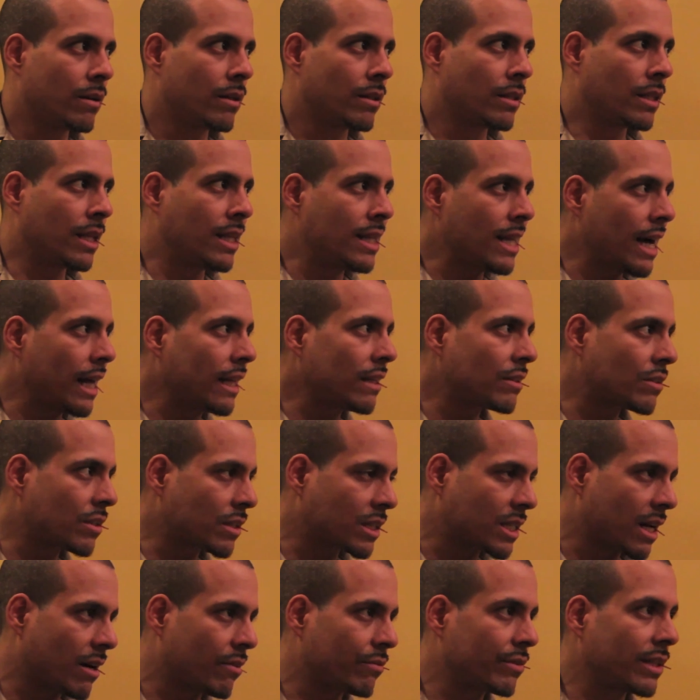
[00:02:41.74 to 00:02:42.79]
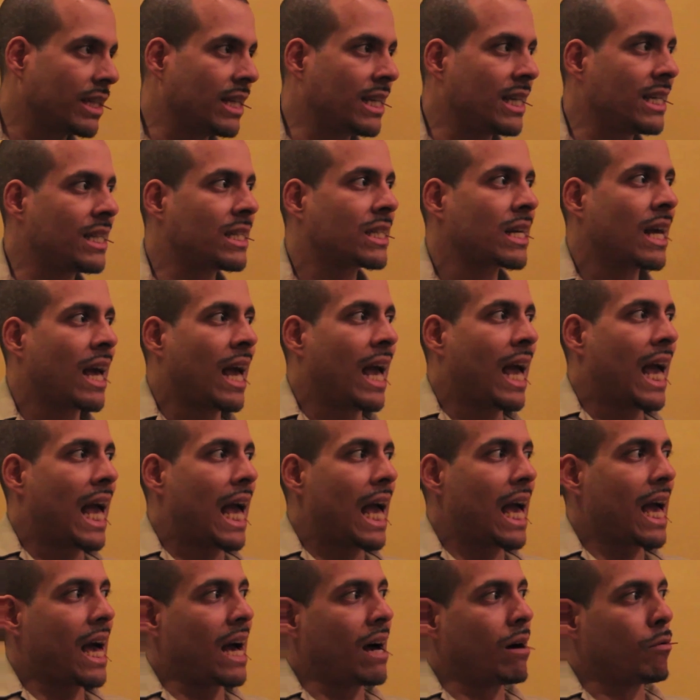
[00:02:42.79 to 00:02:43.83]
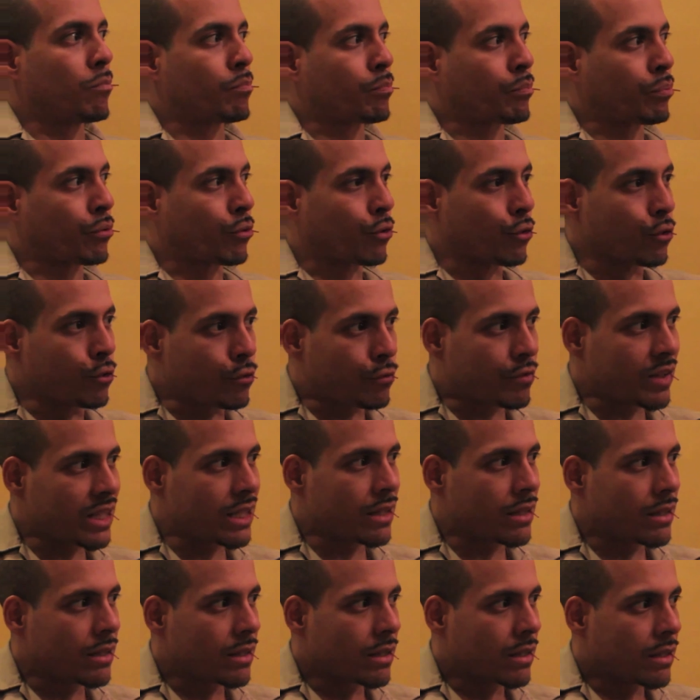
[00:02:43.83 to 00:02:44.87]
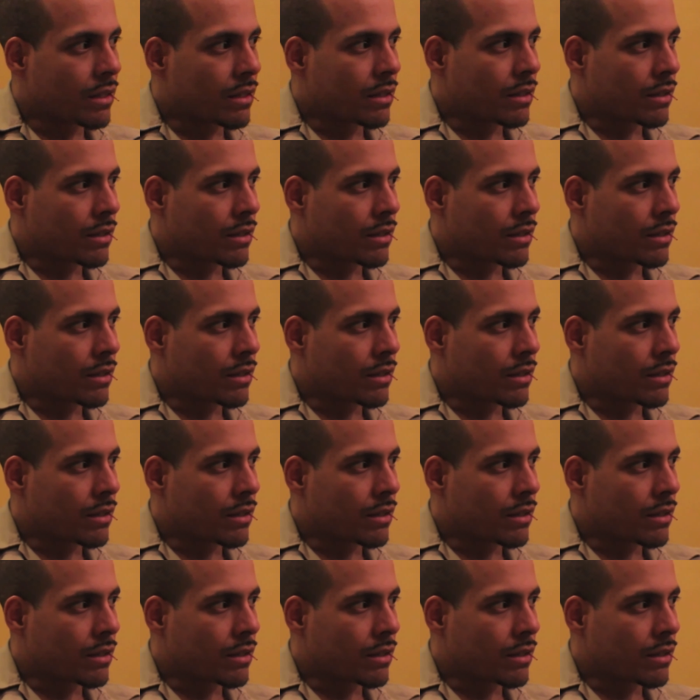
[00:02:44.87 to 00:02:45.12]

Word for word: The knowledge of self is a proven